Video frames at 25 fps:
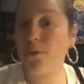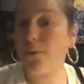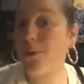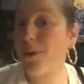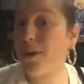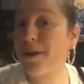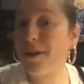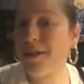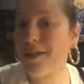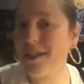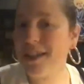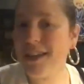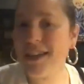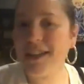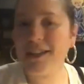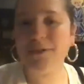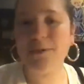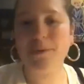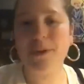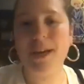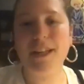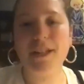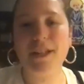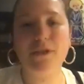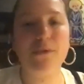worth it
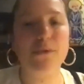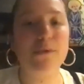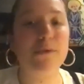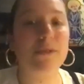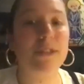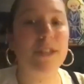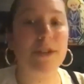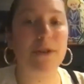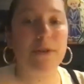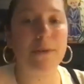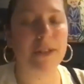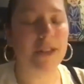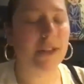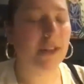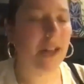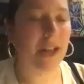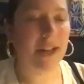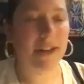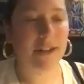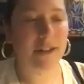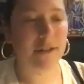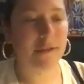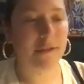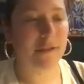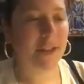when you deal with a lot
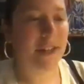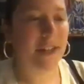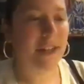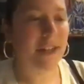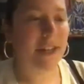of